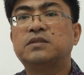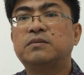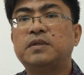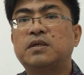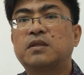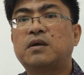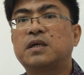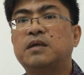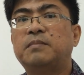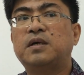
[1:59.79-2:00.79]
So we are
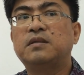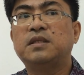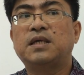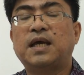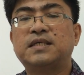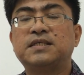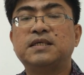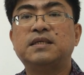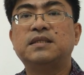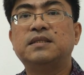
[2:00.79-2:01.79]
talking about the
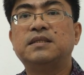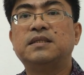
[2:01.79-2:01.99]
ASEAN